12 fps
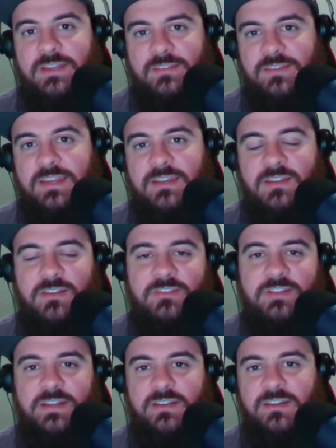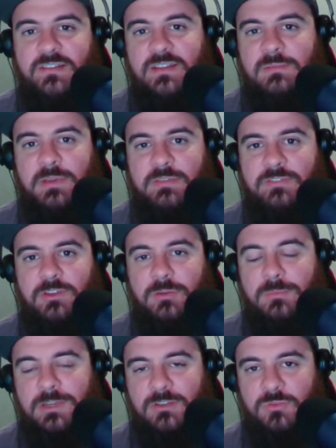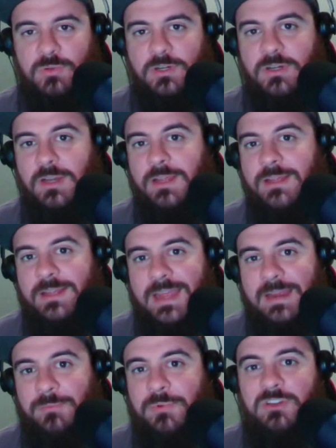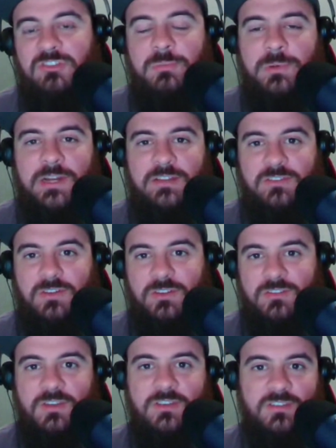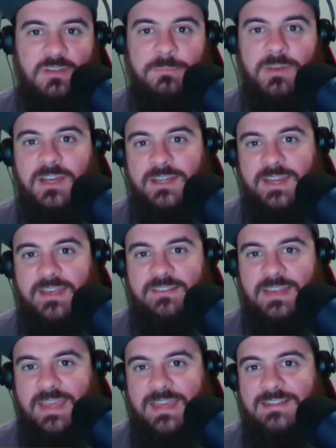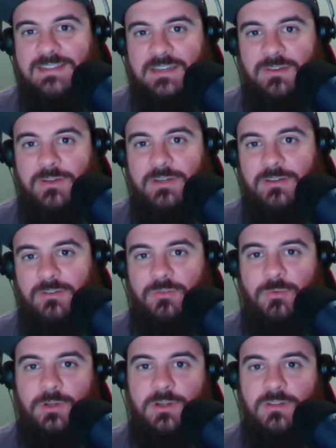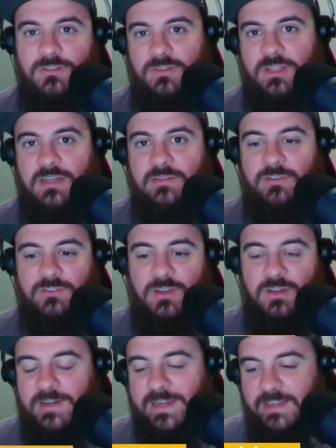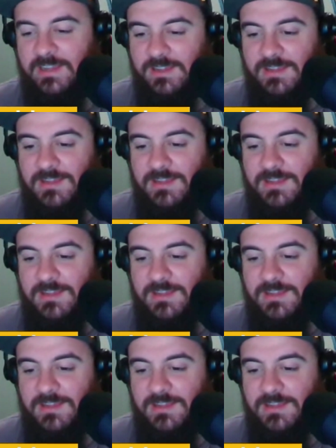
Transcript: And stay in touch with that content by following me on Twitter at RichieBrads36 and the podcast at LO underscore Sun Devils. All right,